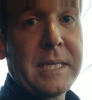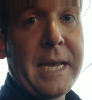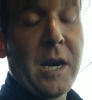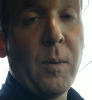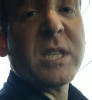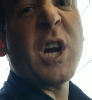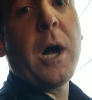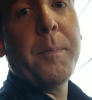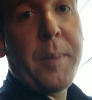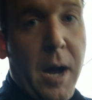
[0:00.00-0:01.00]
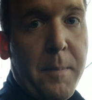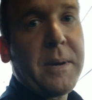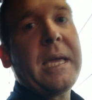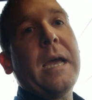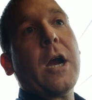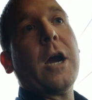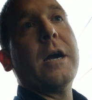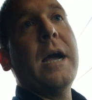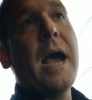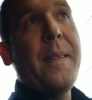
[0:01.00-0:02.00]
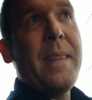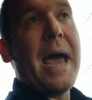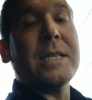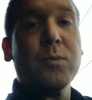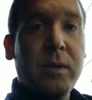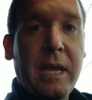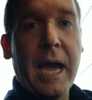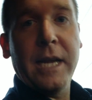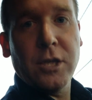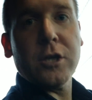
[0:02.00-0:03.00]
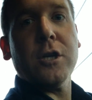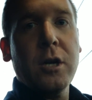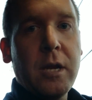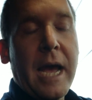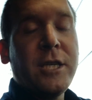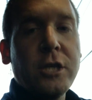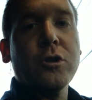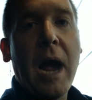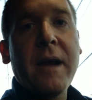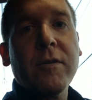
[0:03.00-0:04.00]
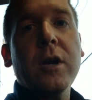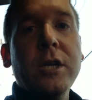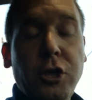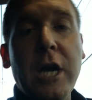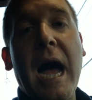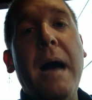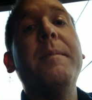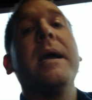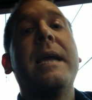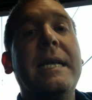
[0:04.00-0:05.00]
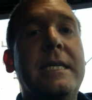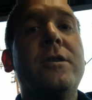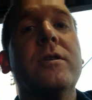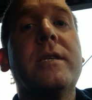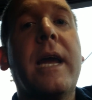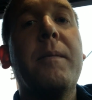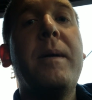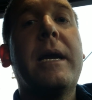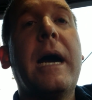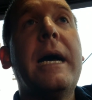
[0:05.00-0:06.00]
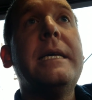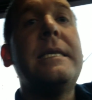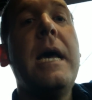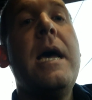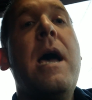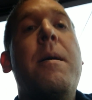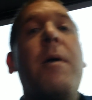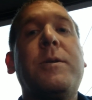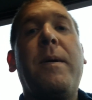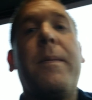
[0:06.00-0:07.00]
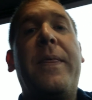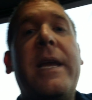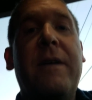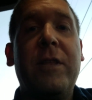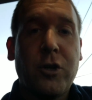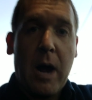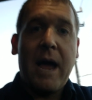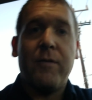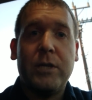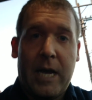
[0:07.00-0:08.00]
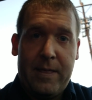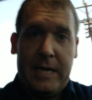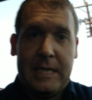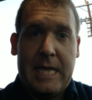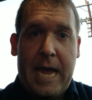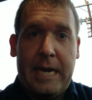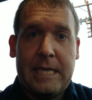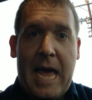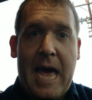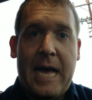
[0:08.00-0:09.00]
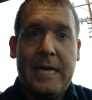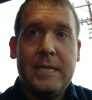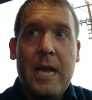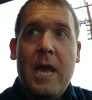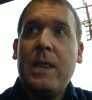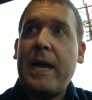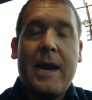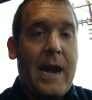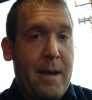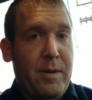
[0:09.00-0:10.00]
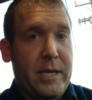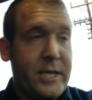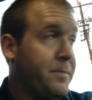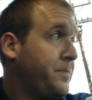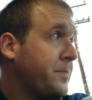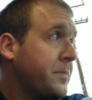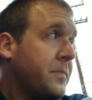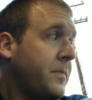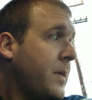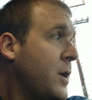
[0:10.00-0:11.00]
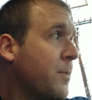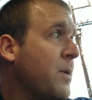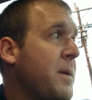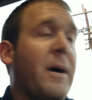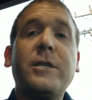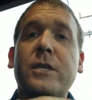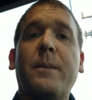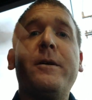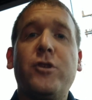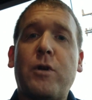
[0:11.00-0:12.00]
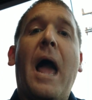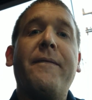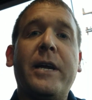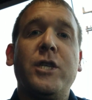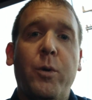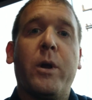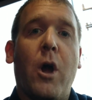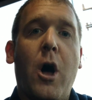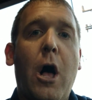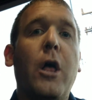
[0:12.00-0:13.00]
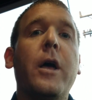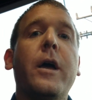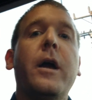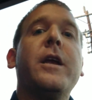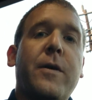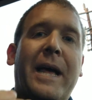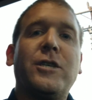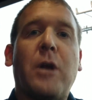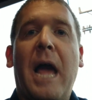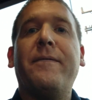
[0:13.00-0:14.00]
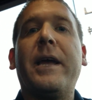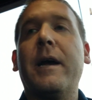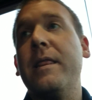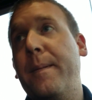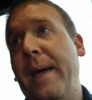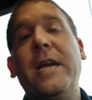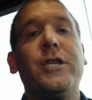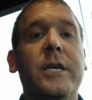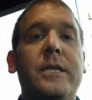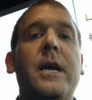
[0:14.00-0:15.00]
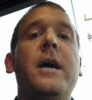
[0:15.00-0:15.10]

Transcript: thing into what's called pump gear, and that's where the engine driver job gets interesting, because most people think of the drivers on these things as like on an ambulance. You're somebody who's driving to a call. You're then driving the patient